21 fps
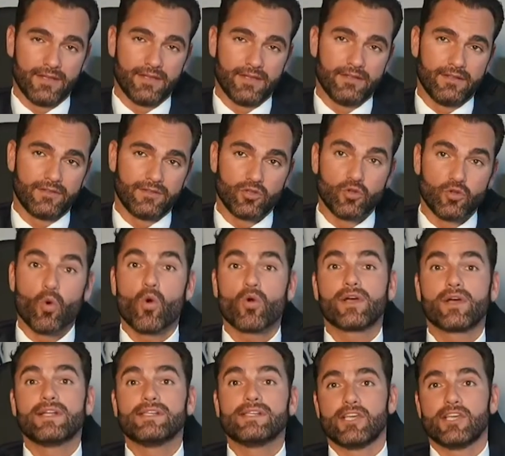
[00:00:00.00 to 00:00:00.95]
to your
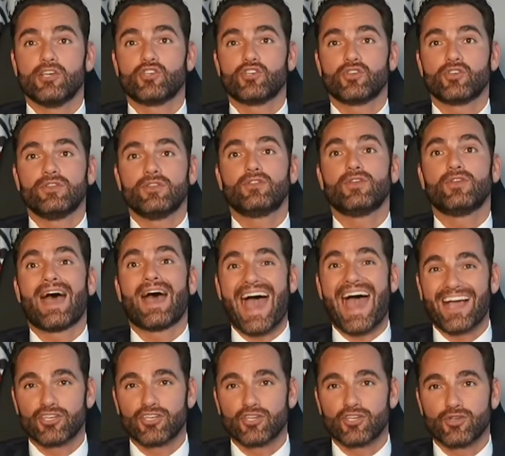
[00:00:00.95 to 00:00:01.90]
organization to
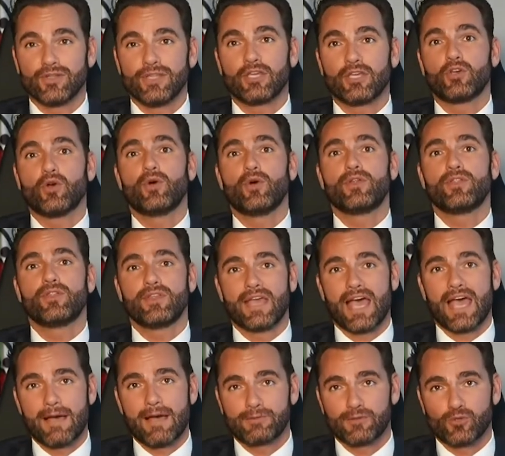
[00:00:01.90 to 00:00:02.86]
actually go to the
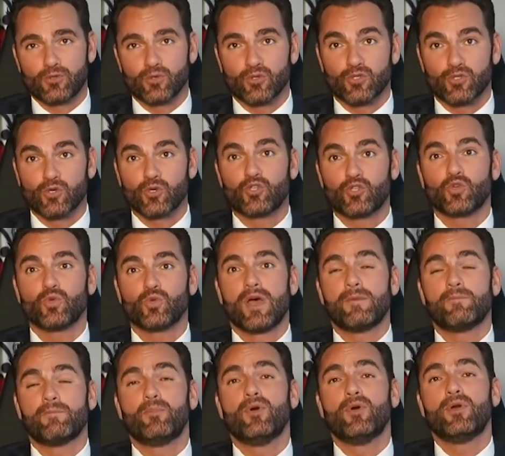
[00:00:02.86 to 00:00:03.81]
App Store, search you,
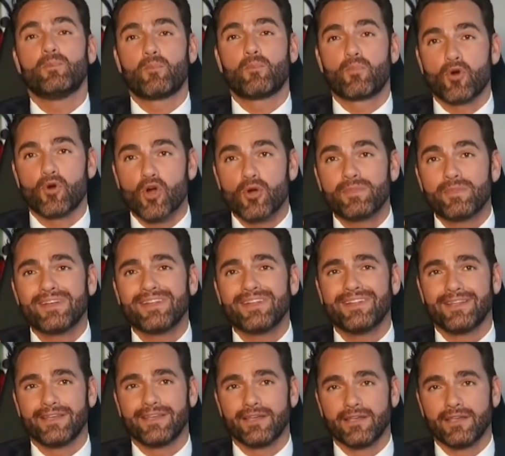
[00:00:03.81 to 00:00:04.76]
and put
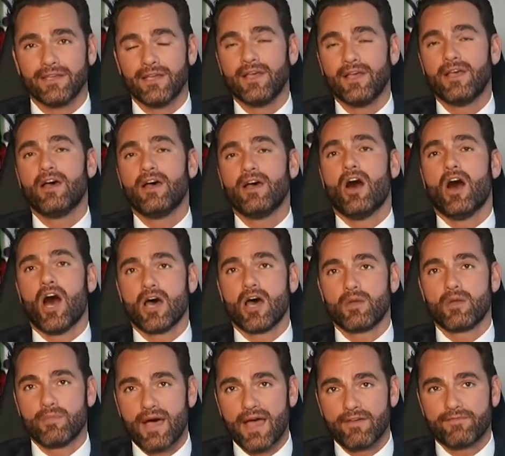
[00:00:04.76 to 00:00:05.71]
permanently on
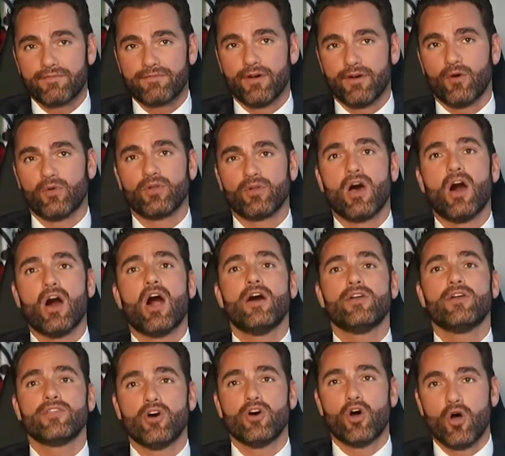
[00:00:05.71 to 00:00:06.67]
my phone, on
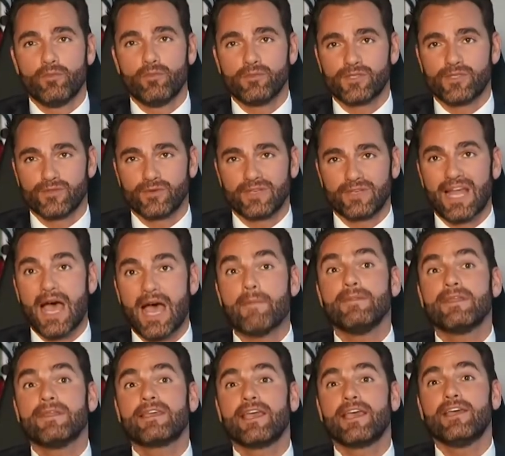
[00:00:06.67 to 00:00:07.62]
the home screen,
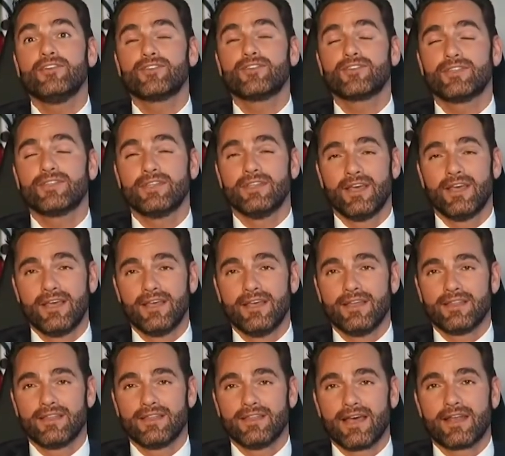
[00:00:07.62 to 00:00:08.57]
application
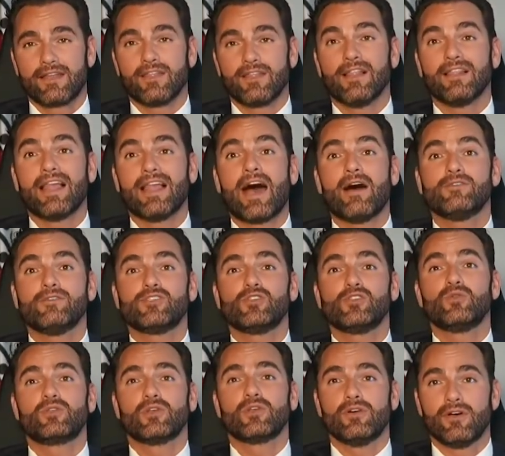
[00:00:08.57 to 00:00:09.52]
that allows you
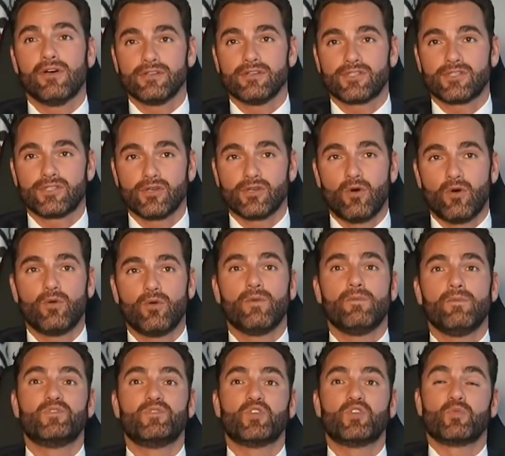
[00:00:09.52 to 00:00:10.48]
to also
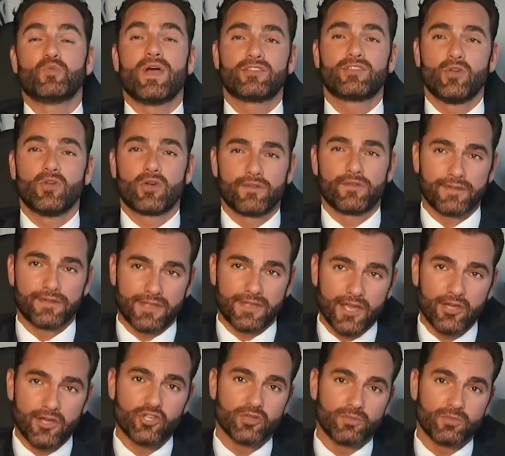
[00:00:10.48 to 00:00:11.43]
direct
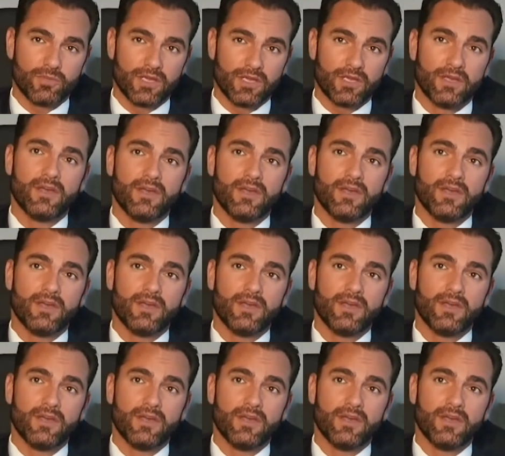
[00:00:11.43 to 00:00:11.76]
notification me,